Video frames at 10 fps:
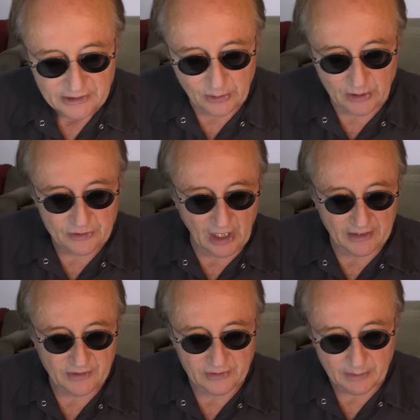New
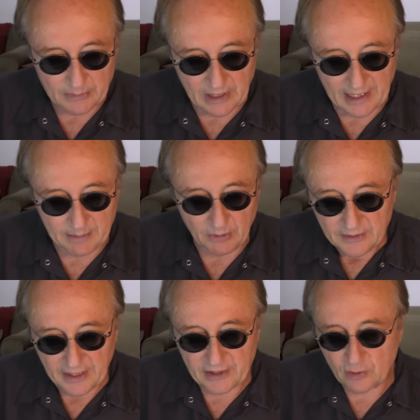exhaust system, reliable.
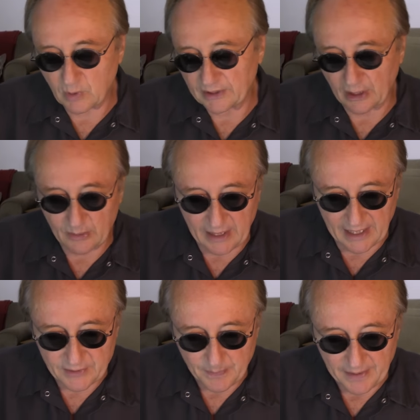They just want the
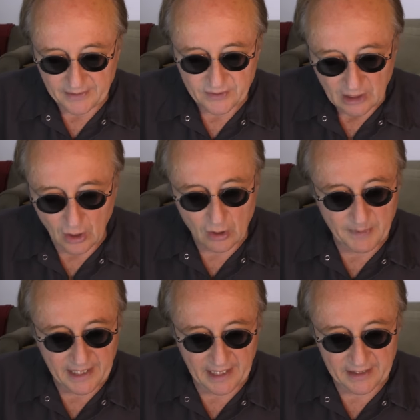garage space. The local
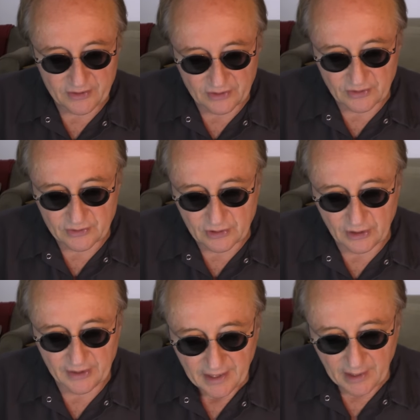mechanic says it's
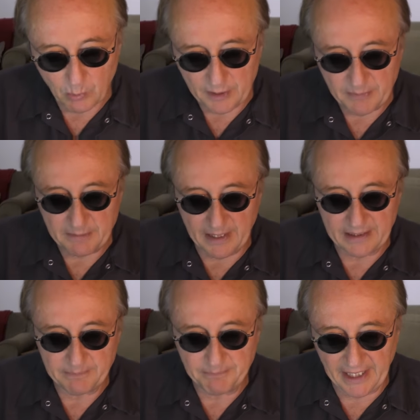good. It wouldn't be my
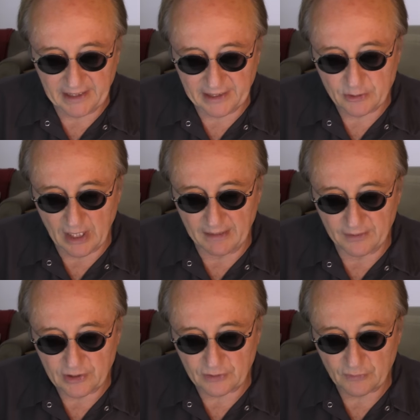daily
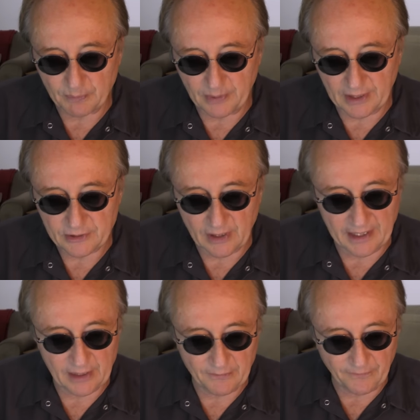driver just for pleasure. I
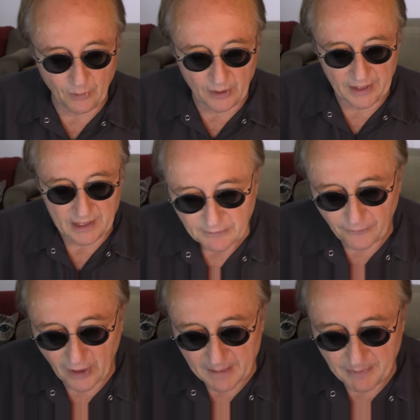can afford it.
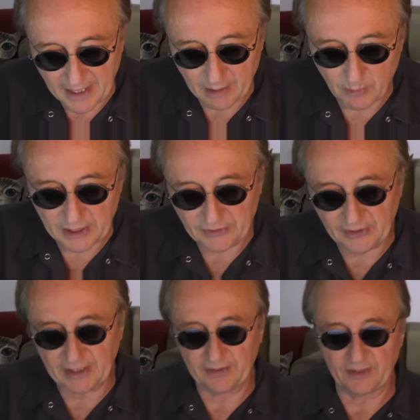Before I buy it, what do you
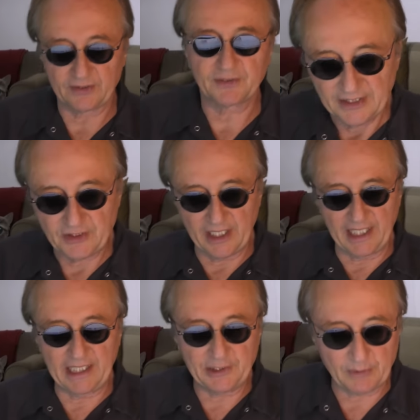think of this? It's an
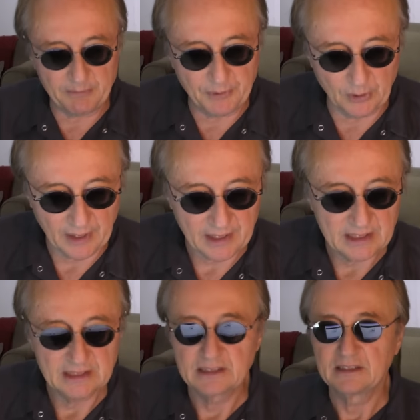eighty-three Buick,
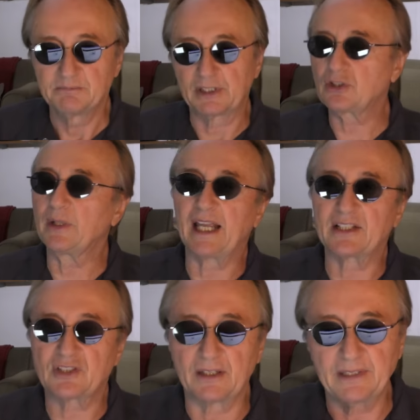but it's only
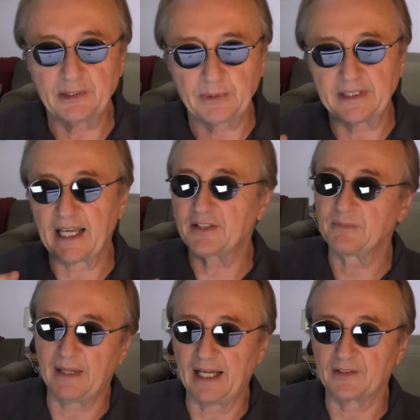got seventy-three
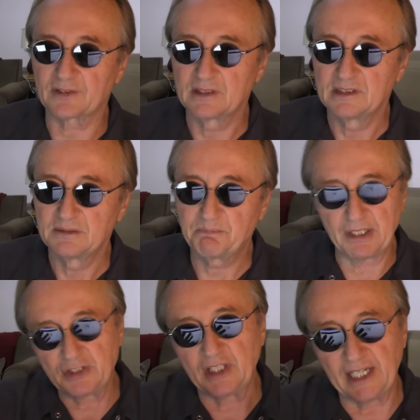thousand miles.
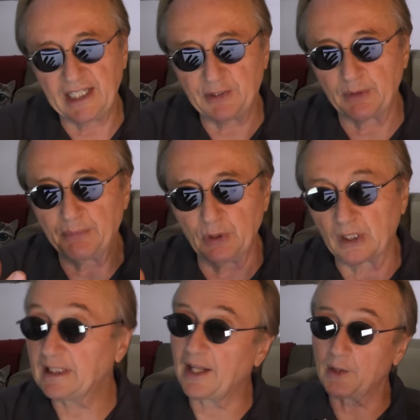But it's an eighty-three
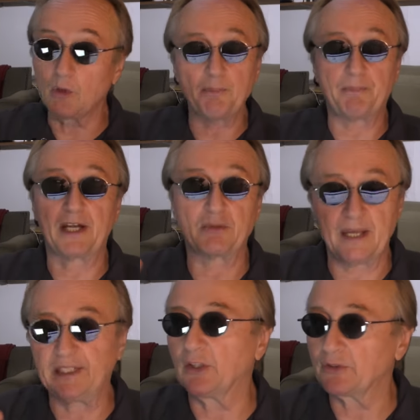Buick. Now, they were better
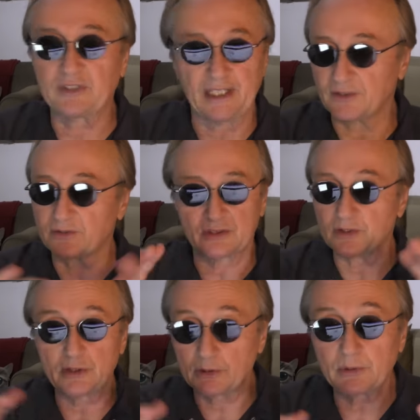made in those days.
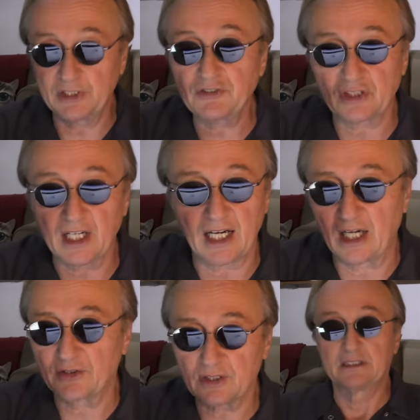They were decent cars.